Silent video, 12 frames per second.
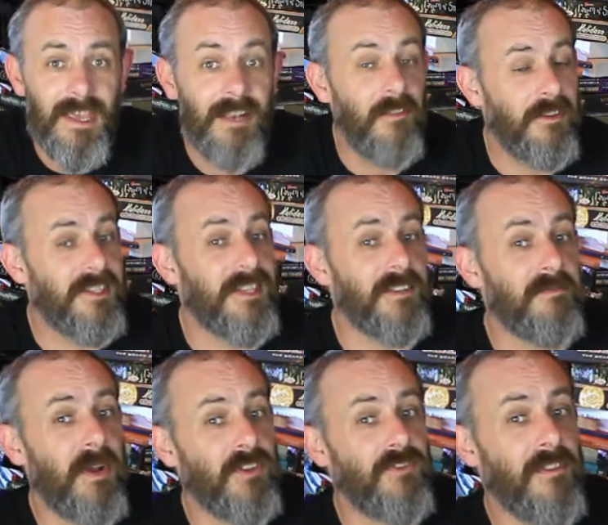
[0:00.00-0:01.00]
As long as he doesn't
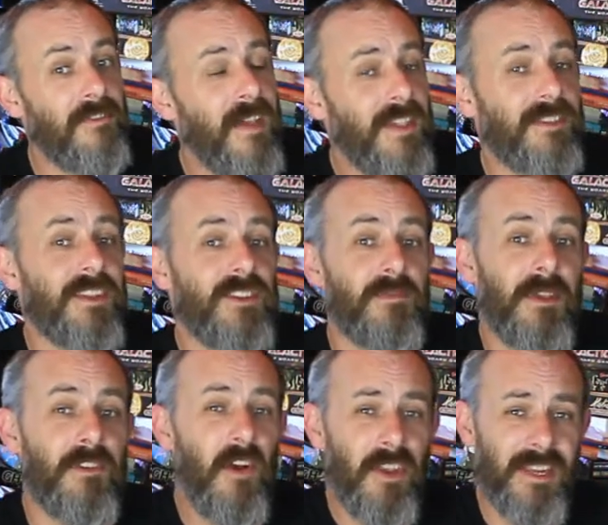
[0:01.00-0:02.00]
punch you in the face, it should be
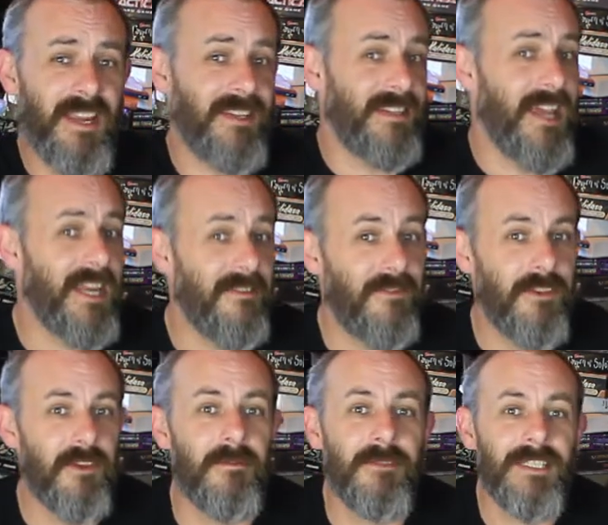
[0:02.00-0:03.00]
quite entertaining for
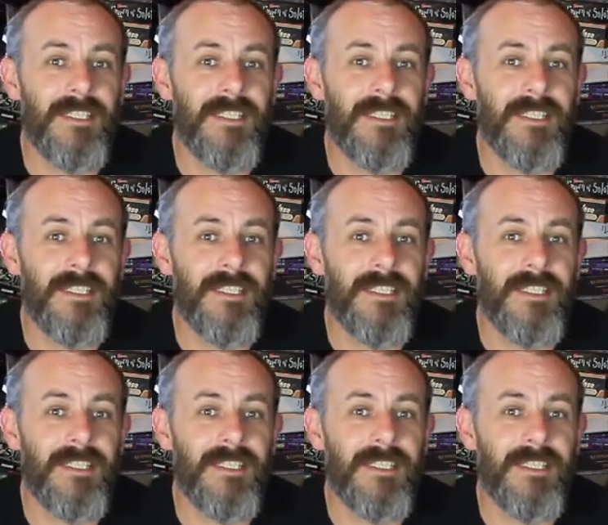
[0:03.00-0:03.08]
you.